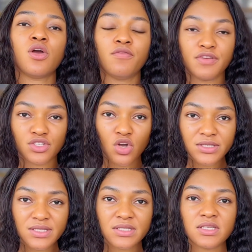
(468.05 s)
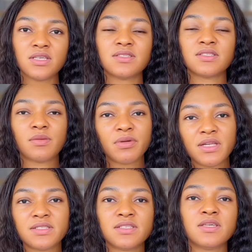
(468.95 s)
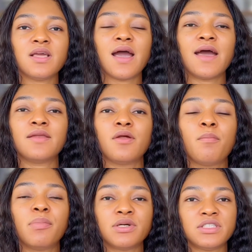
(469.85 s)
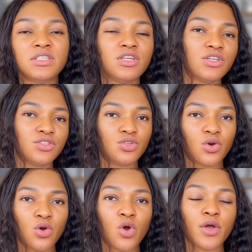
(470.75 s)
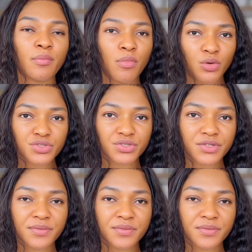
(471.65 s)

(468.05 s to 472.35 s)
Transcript: viscosity, stability, and body in your emulsion.